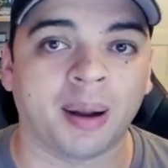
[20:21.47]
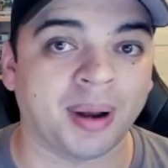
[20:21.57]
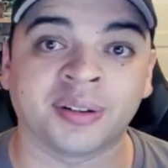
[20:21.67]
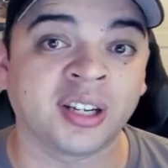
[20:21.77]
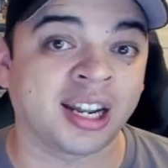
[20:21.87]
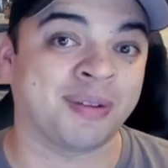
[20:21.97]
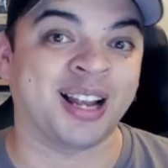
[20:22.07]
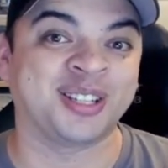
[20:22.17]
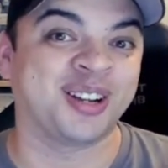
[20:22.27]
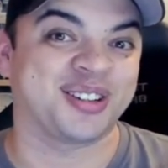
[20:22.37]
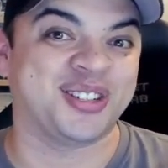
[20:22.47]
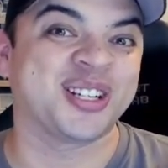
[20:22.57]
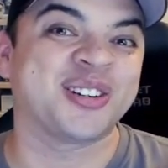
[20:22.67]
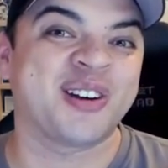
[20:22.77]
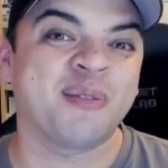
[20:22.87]
I mean, I still like
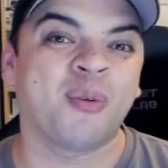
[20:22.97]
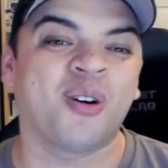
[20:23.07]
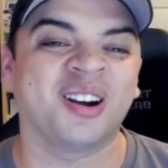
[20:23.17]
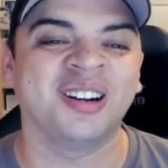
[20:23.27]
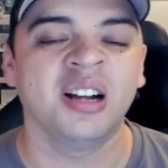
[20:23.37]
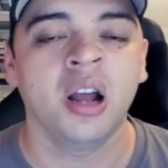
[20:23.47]
Secret Rare more,